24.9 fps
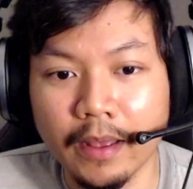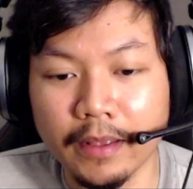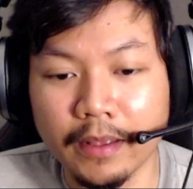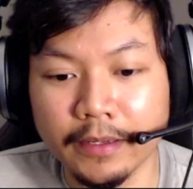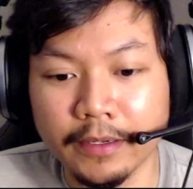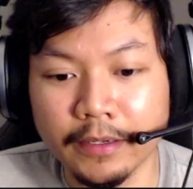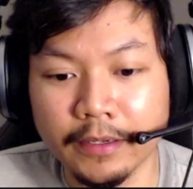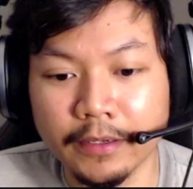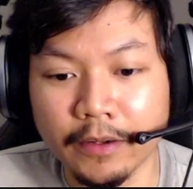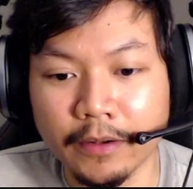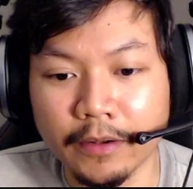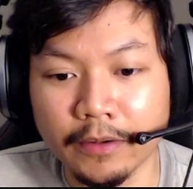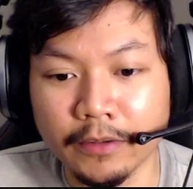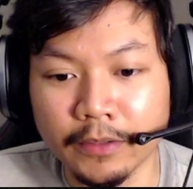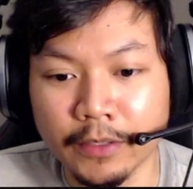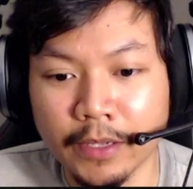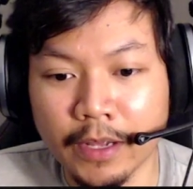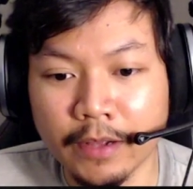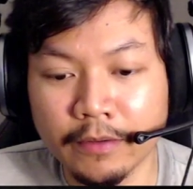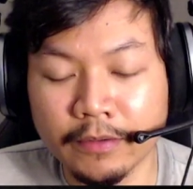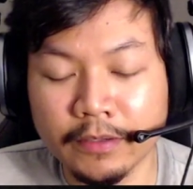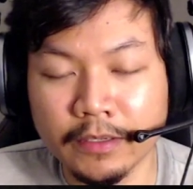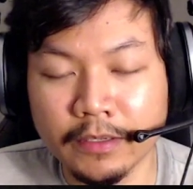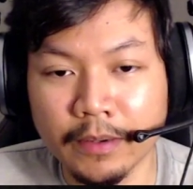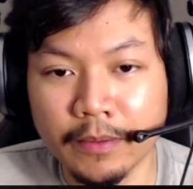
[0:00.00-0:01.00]
you
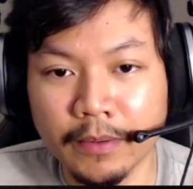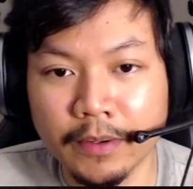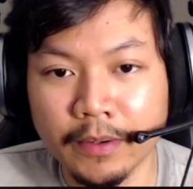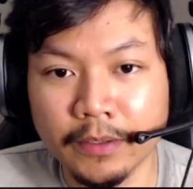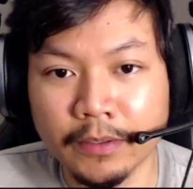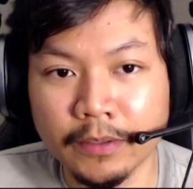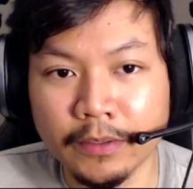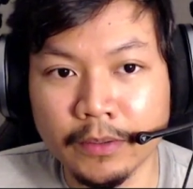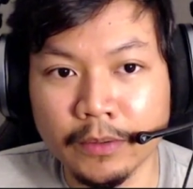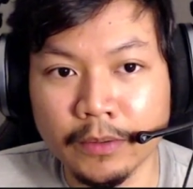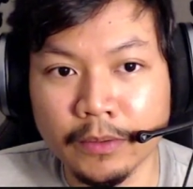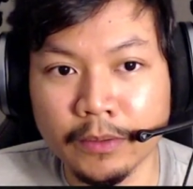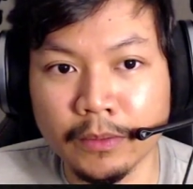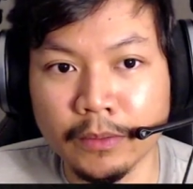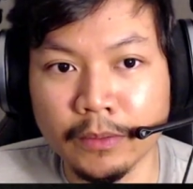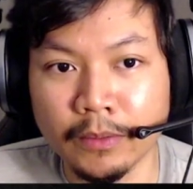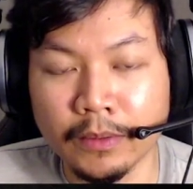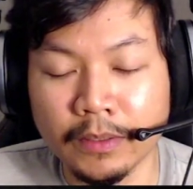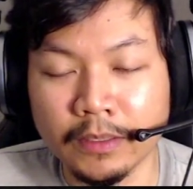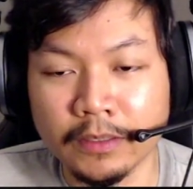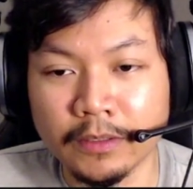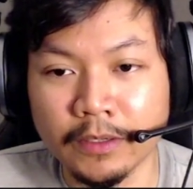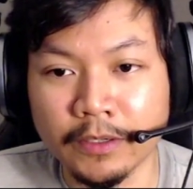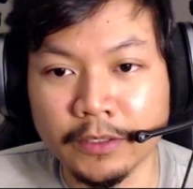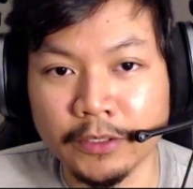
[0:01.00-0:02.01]
have someone who
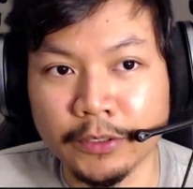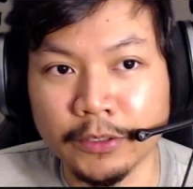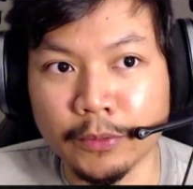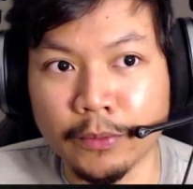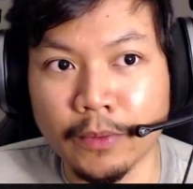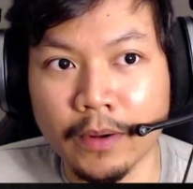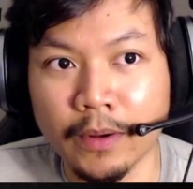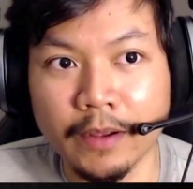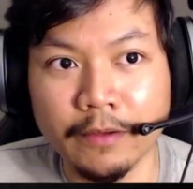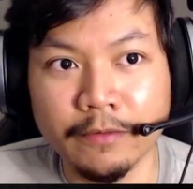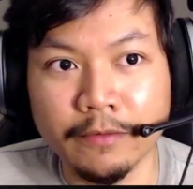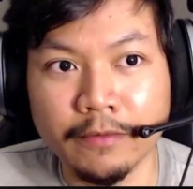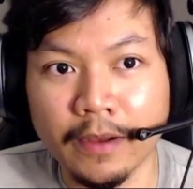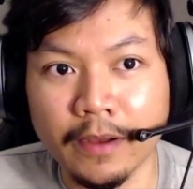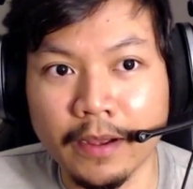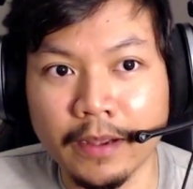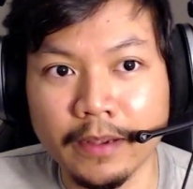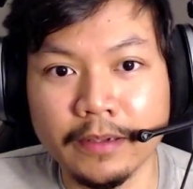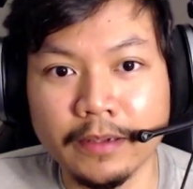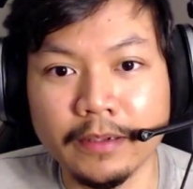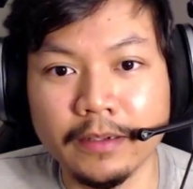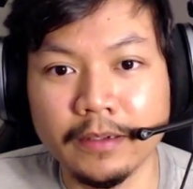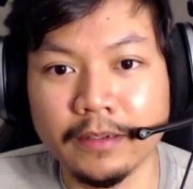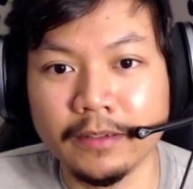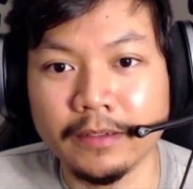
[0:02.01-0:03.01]
is on your
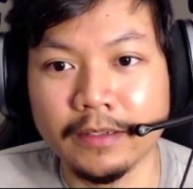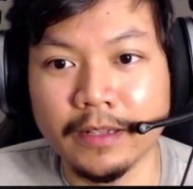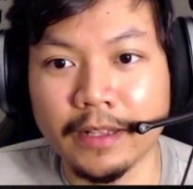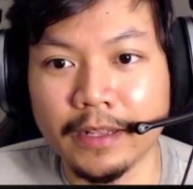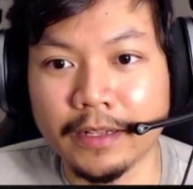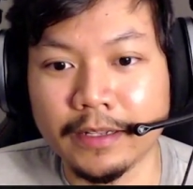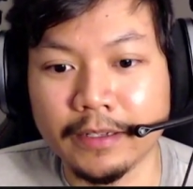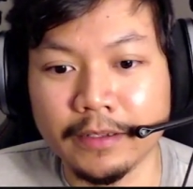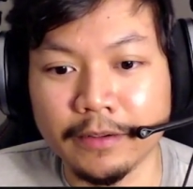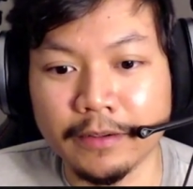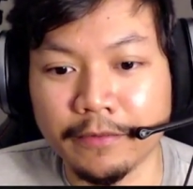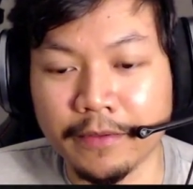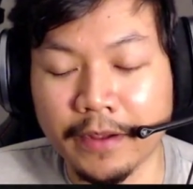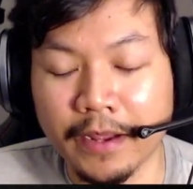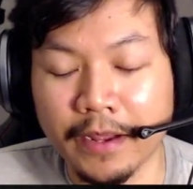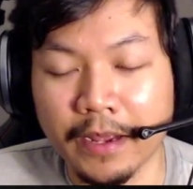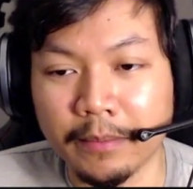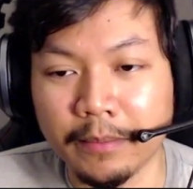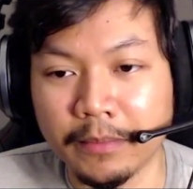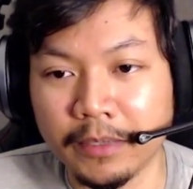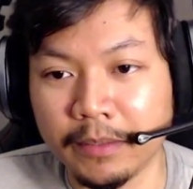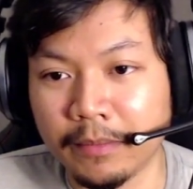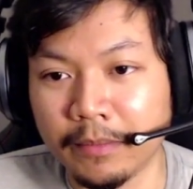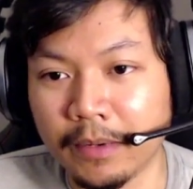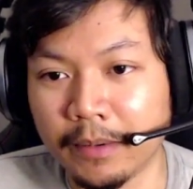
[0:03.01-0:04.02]
Wi-Fi, like your
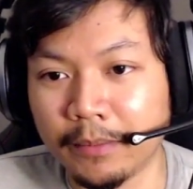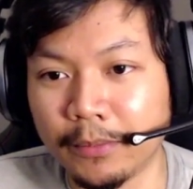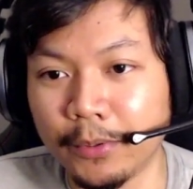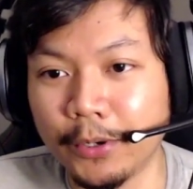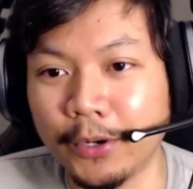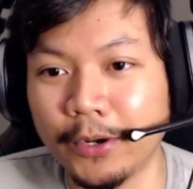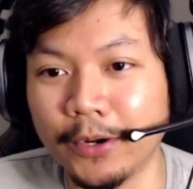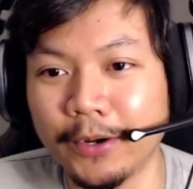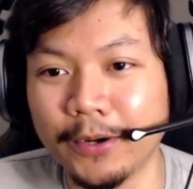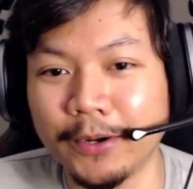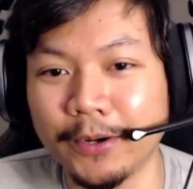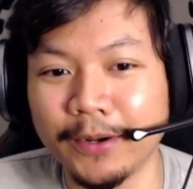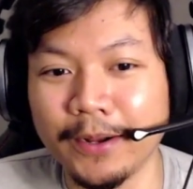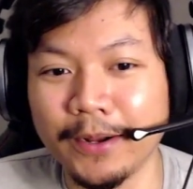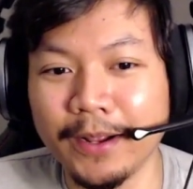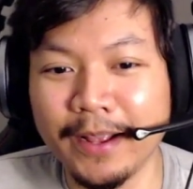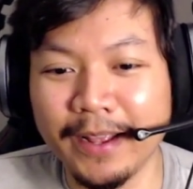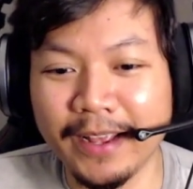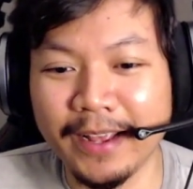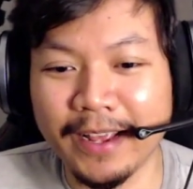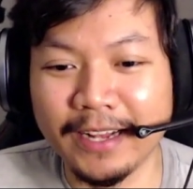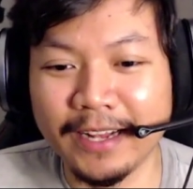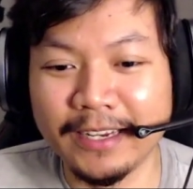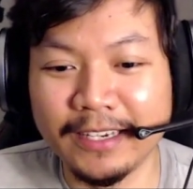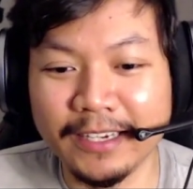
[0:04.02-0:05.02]
family member,
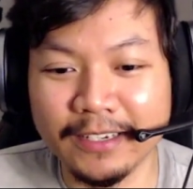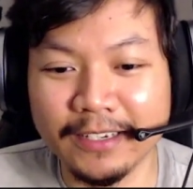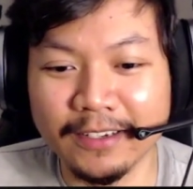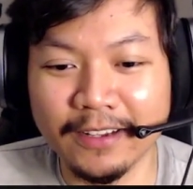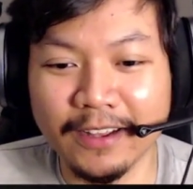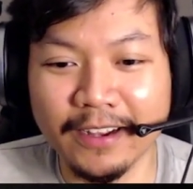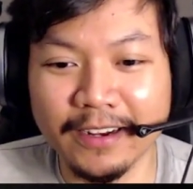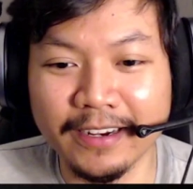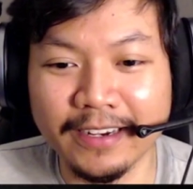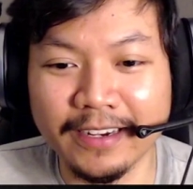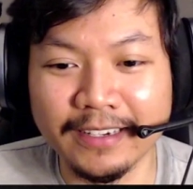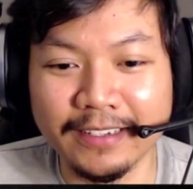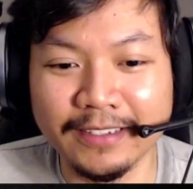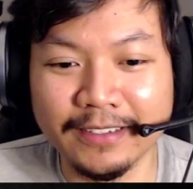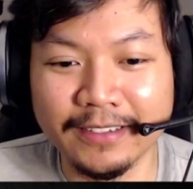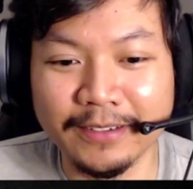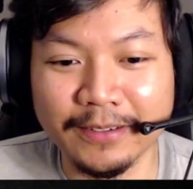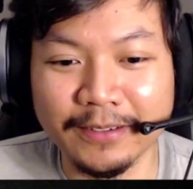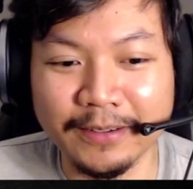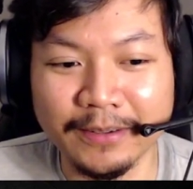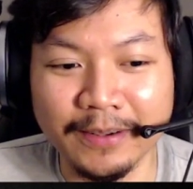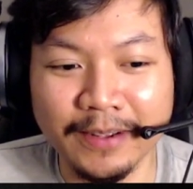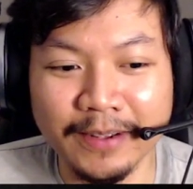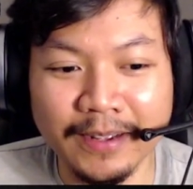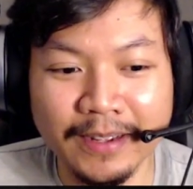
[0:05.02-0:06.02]
and they log
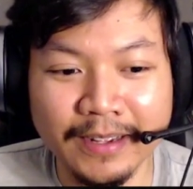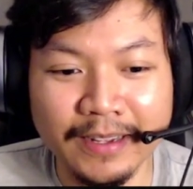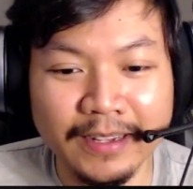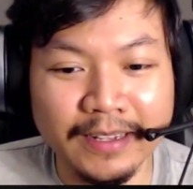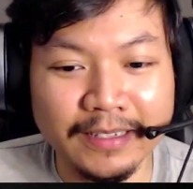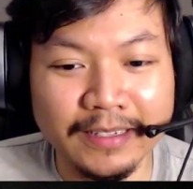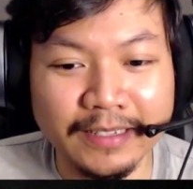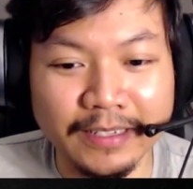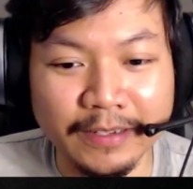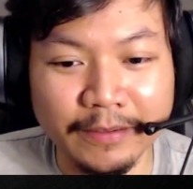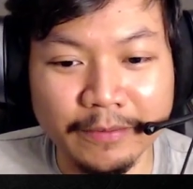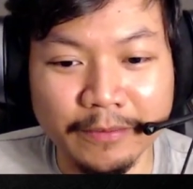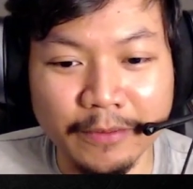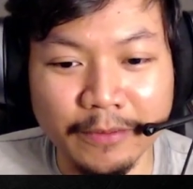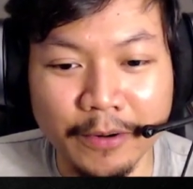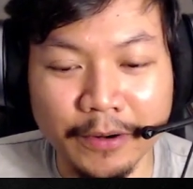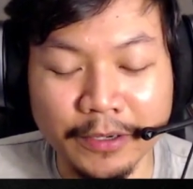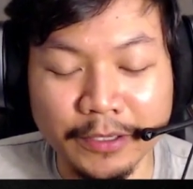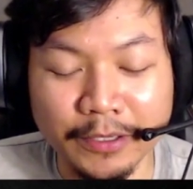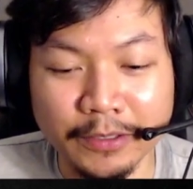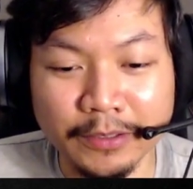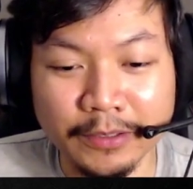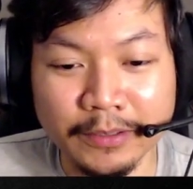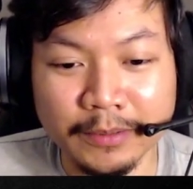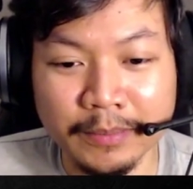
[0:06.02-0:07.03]
into D4,
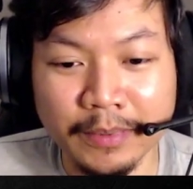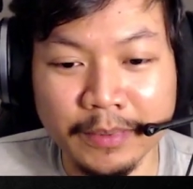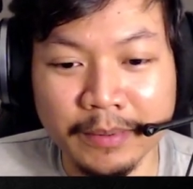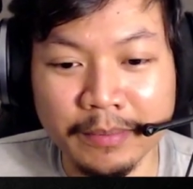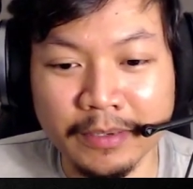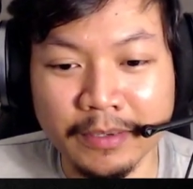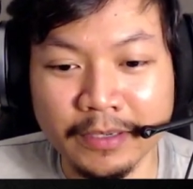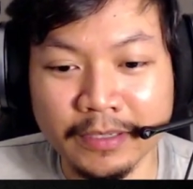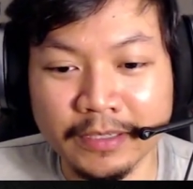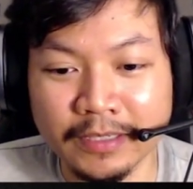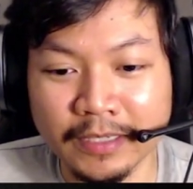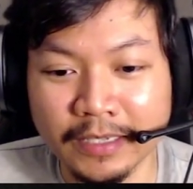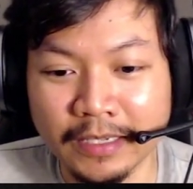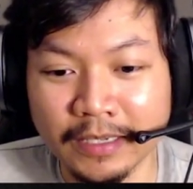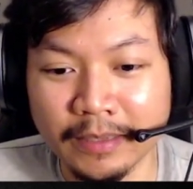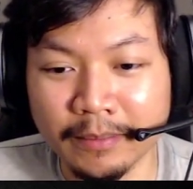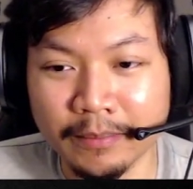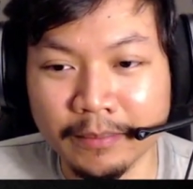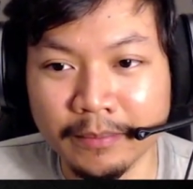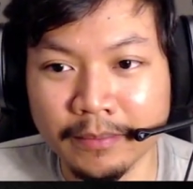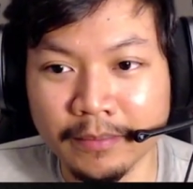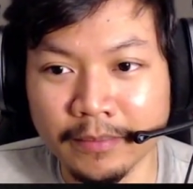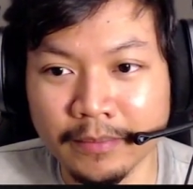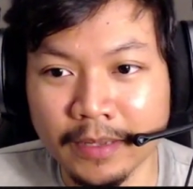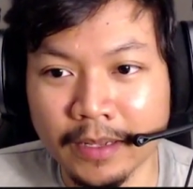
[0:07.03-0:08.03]
you'll be able to see them.
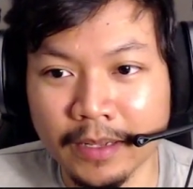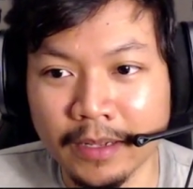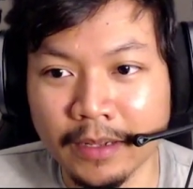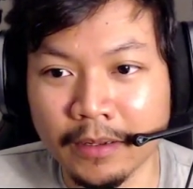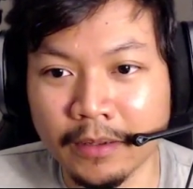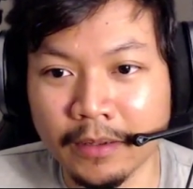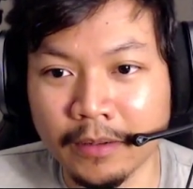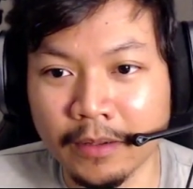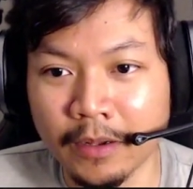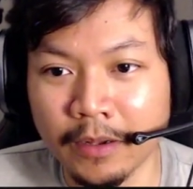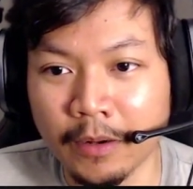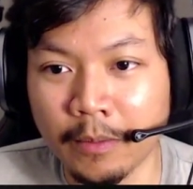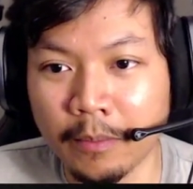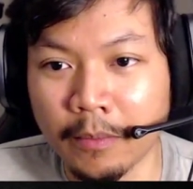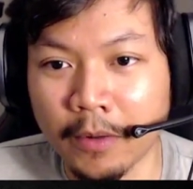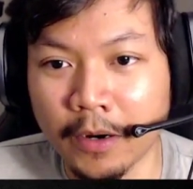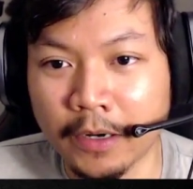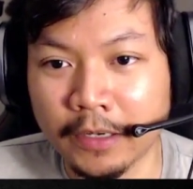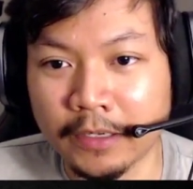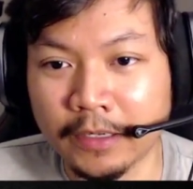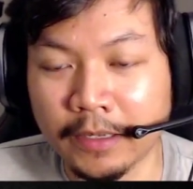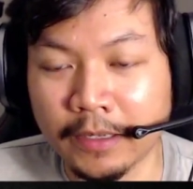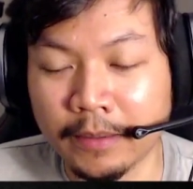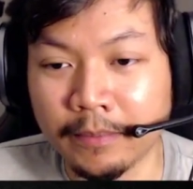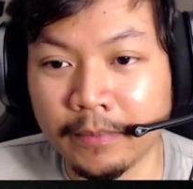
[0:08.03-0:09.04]
It'll
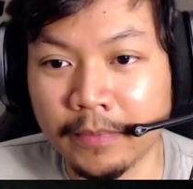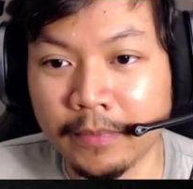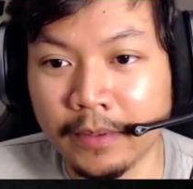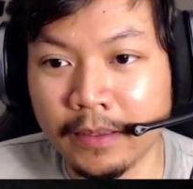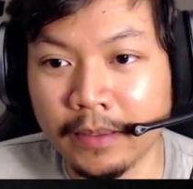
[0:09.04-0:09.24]
mark them.